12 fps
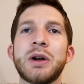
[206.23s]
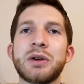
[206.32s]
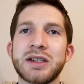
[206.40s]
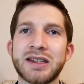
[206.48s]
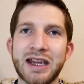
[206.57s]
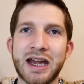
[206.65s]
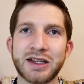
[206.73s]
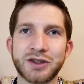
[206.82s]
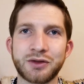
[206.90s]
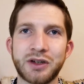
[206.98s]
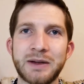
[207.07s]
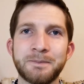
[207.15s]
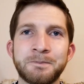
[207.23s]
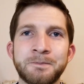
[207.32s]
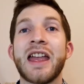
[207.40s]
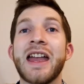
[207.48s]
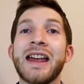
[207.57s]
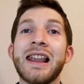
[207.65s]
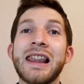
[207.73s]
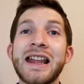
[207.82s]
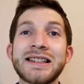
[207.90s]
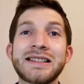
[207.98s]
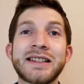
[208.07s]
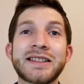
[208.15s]
focus category.
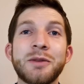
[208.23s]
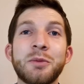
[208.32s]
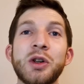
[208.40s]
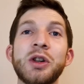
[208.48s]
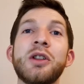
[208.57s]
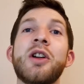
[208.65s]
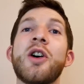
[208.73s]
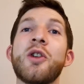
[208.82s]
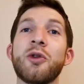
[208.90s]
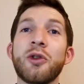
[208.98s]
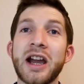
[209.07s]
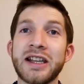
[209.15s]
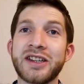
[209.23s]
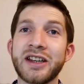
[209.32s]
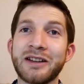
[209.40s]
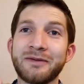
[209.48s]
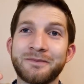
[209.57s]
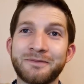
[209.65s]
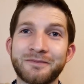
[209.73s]
Let's list them all right here.